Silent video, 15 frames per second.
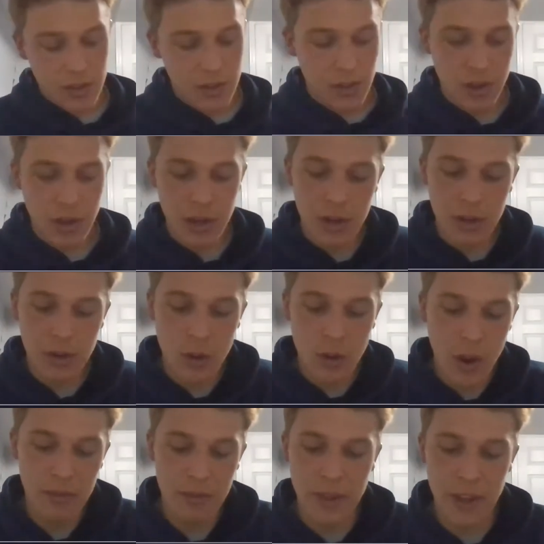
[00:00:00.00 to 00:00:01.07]
couldn't
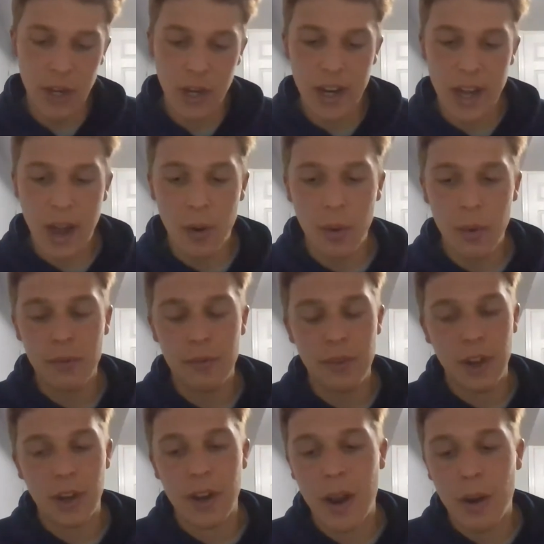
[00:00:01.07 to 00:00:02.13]
quite figure out
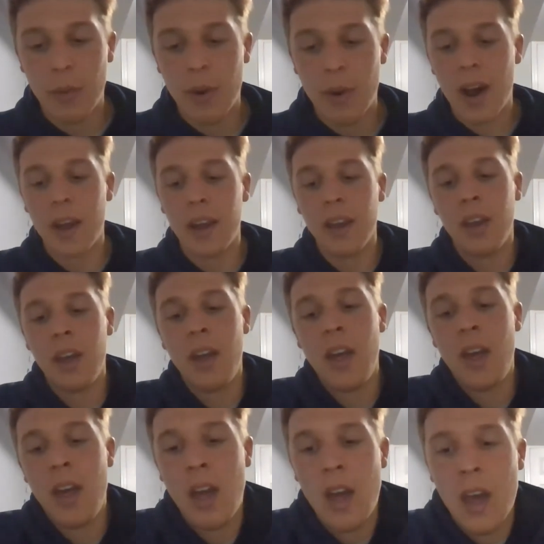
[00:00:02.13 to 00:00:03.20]
why,
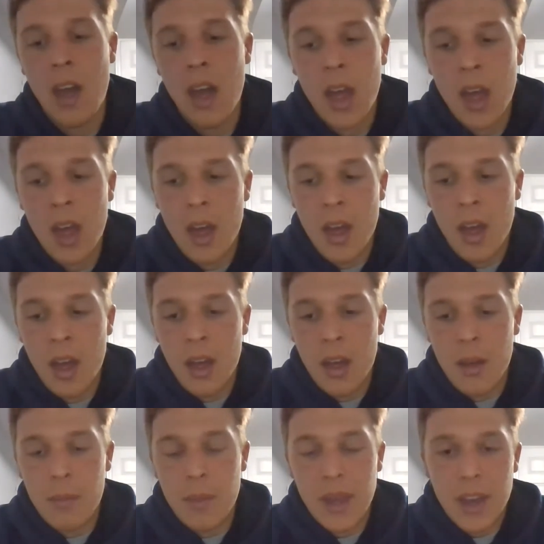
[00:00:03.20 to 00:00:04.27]

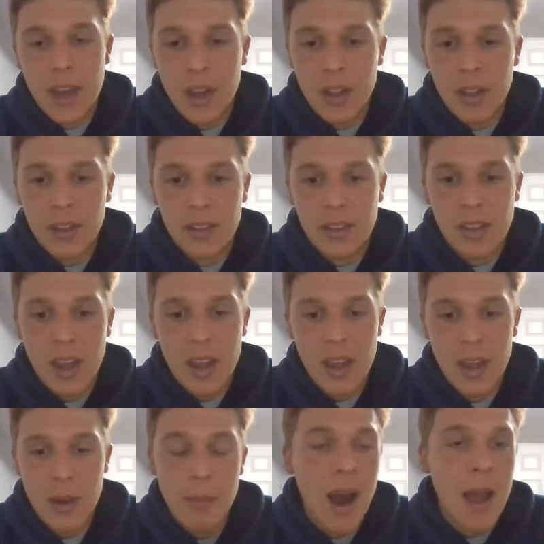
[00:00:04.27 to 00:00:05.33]
because
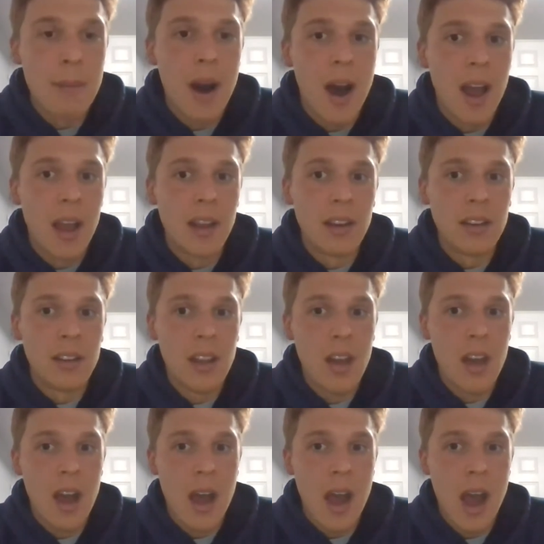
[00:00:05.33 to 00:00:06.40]
in my mind
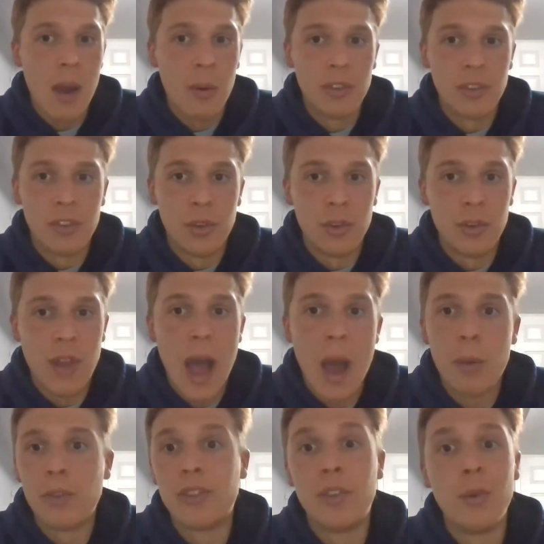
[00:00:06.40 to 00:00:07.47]
I was
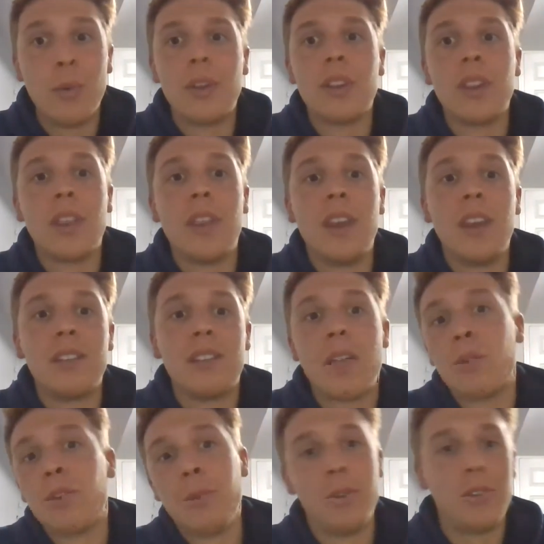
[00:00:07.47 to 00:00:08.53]
doing the things that
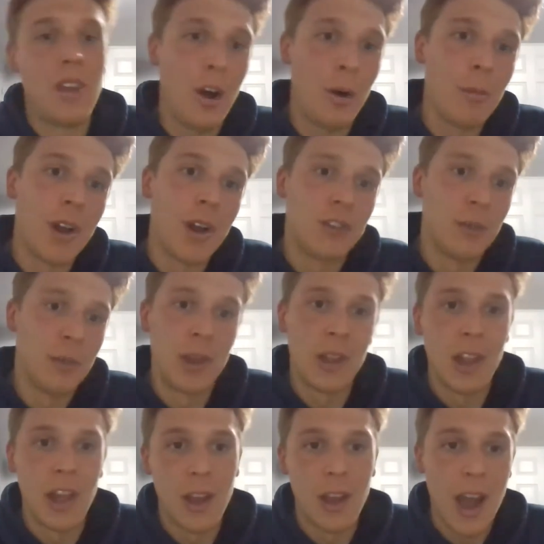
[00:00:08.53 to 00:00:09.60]
were supposed to help my swimming.
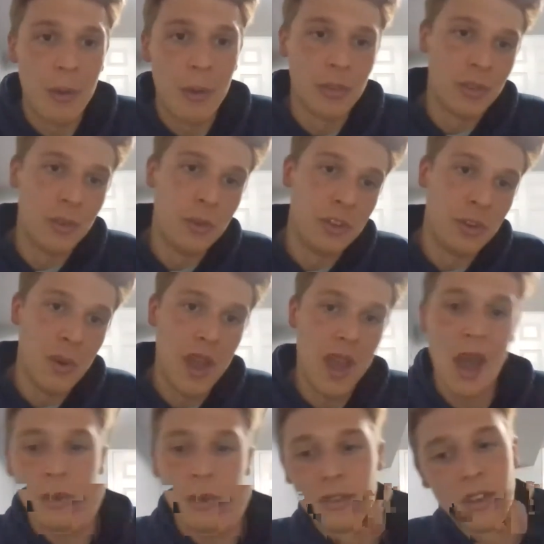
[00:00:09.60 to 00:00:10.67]
Like, I was losing
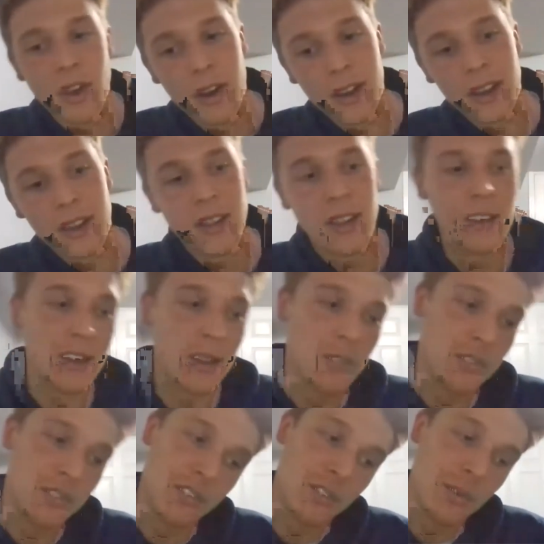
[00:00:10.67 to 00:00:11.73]
weight, I was cutting this, I
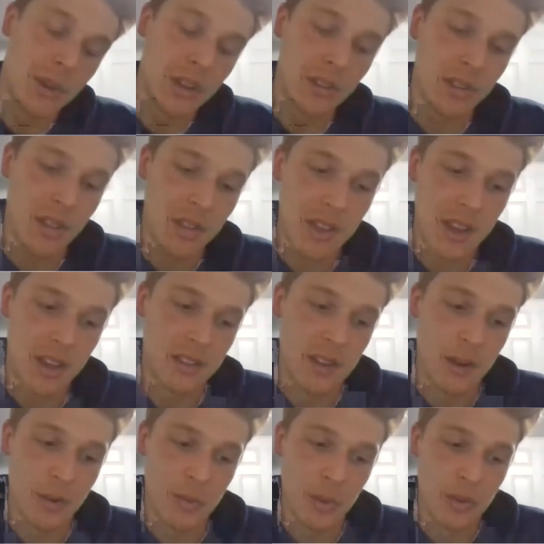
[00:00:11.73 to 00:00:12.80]
was doing the things
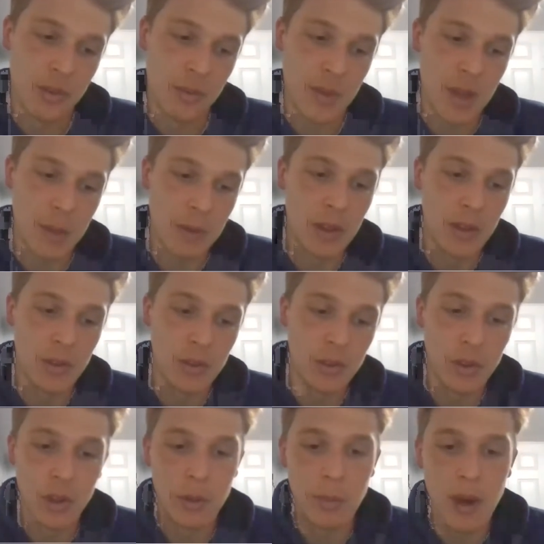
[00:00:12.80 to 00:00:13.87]
that were supposed to make me
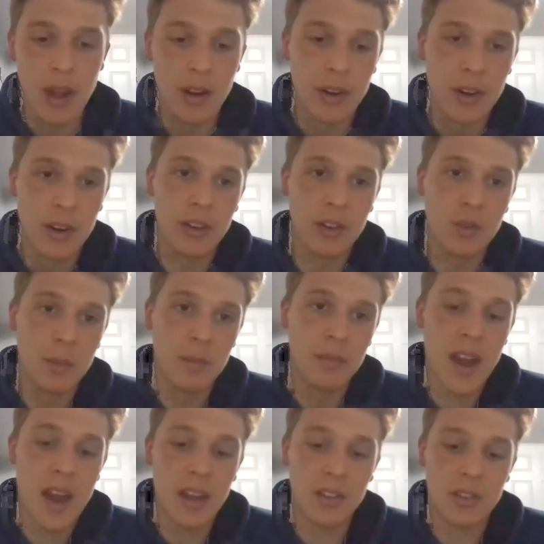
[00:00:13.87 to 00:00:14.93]
look better and swim
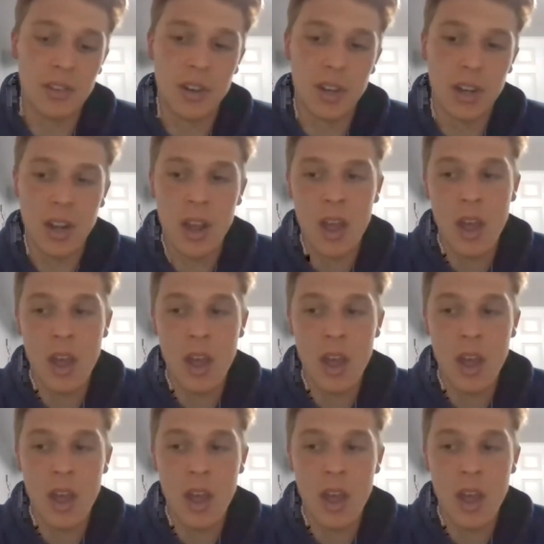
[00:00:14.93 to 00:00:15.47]
faster.